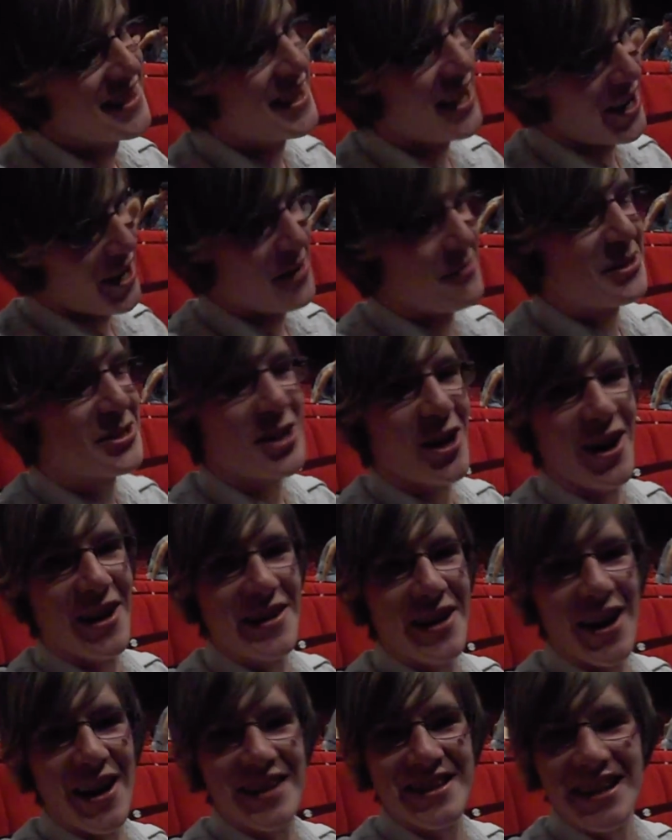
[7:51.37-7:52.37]
That
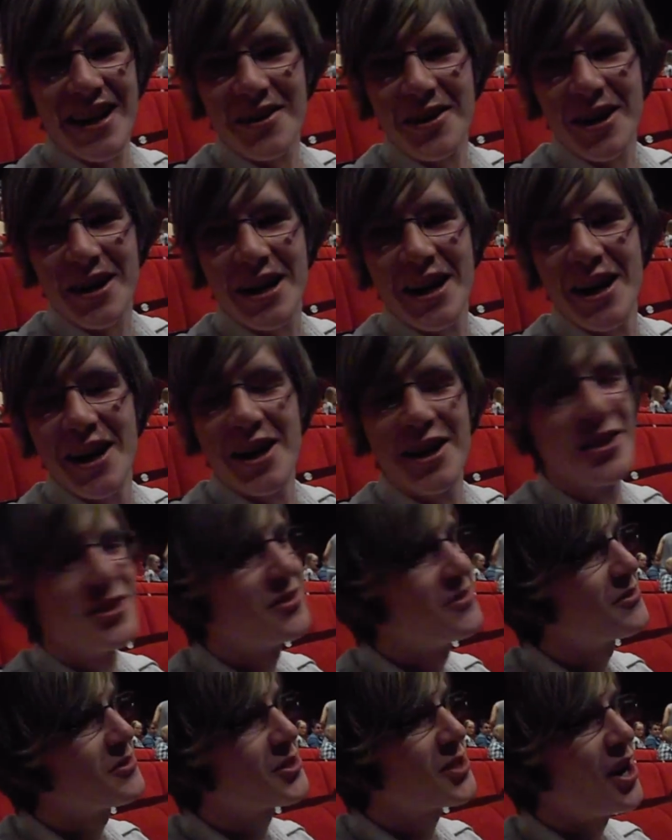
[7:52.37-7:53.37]
I sound like a
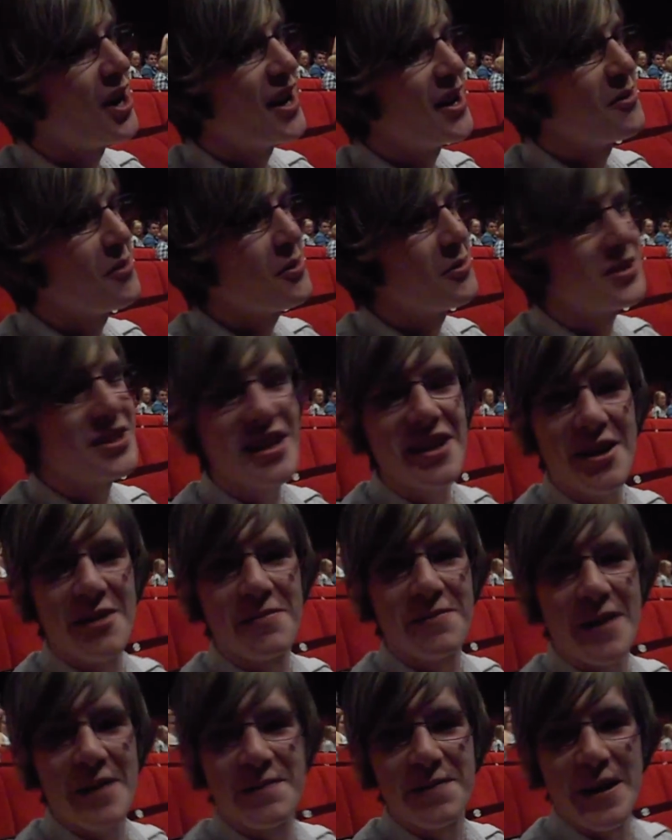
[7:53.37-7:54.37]
giant. What was
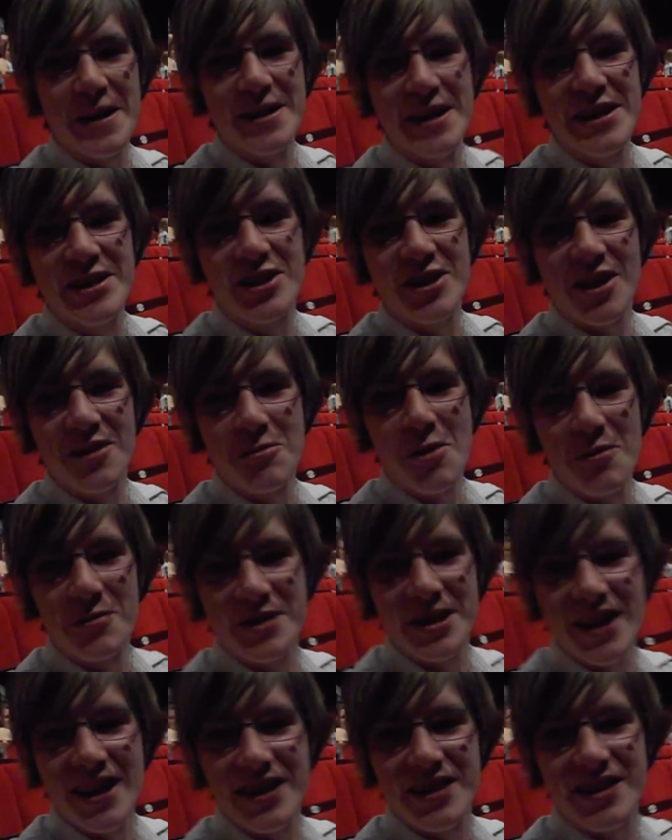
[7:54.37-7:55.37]
it?
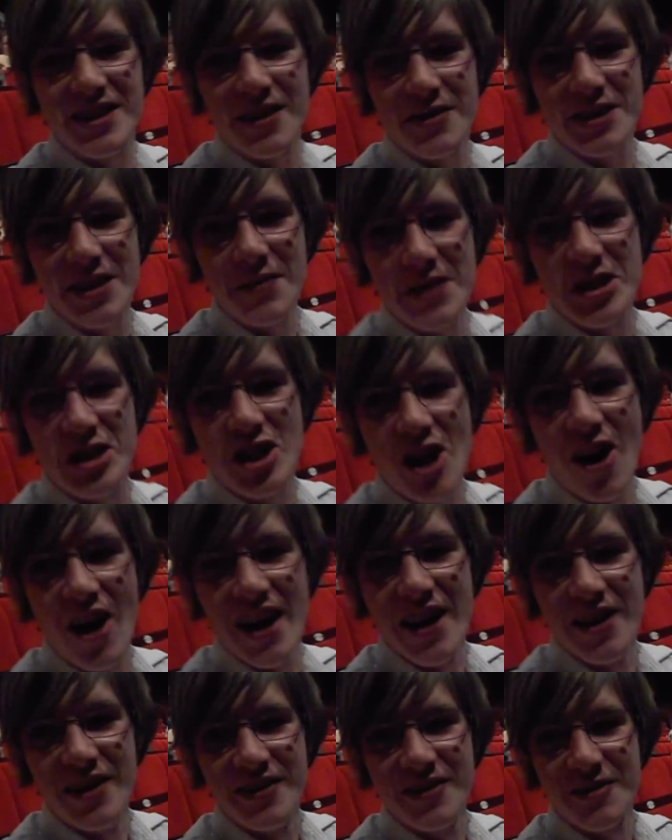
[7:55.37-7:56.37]
Something giant.